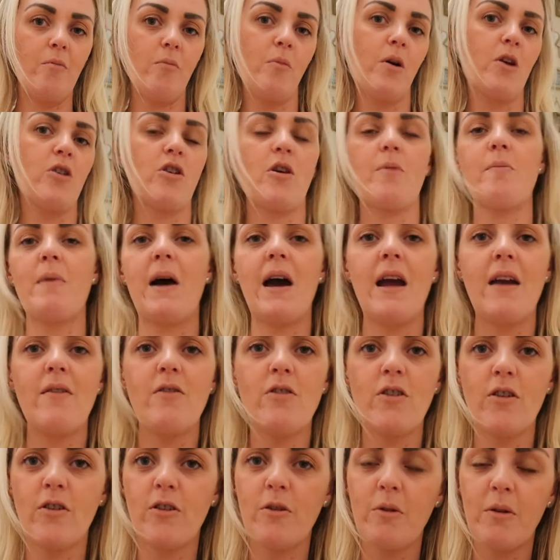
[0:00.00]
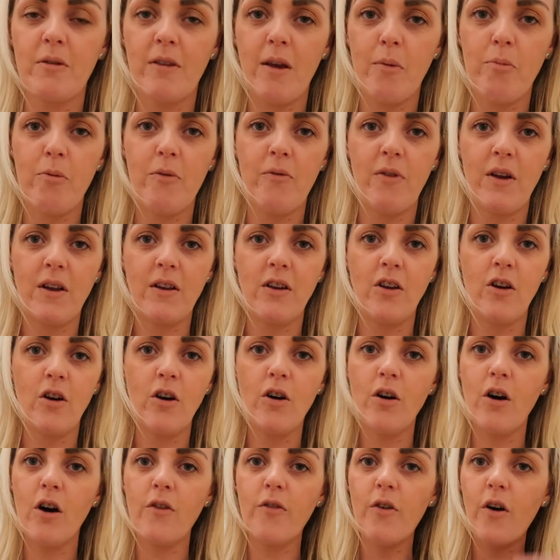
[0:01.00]
which I might even just do a separate video
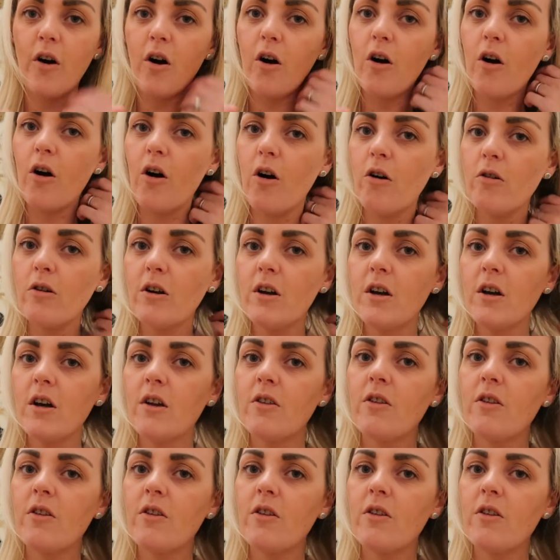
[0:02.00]
of all